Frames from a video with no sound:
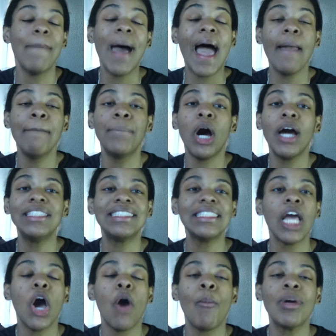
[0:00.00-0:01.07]
Bad
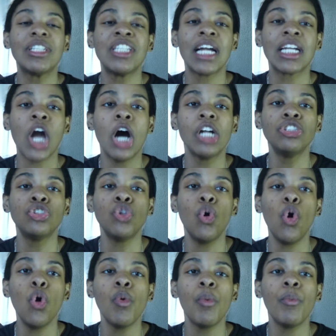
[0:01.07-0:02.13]
Boys, what you gonna
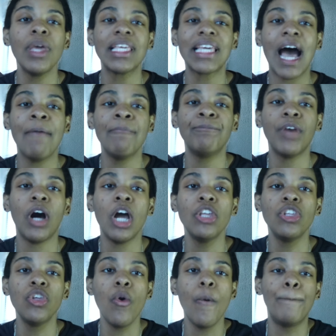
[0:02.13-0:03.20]
do when we come for
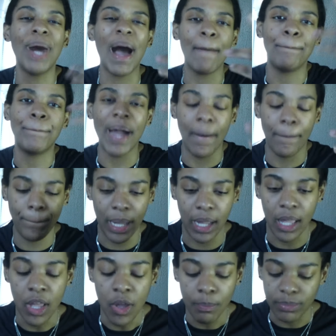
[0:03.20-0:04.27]
you? Pop, pop,
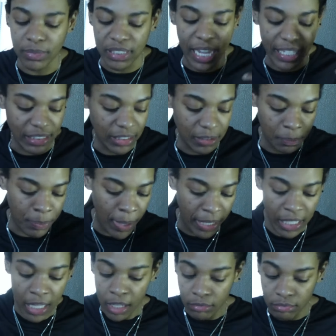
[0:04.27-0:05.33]
pop.
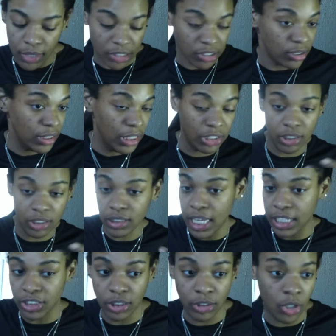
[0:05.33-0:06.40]

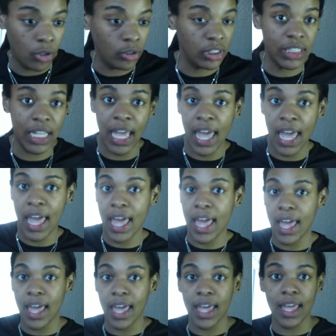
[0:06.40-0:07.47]
Nationals,
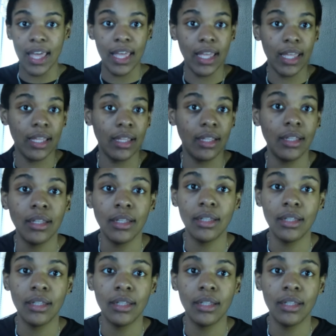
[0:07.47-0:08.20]
hey.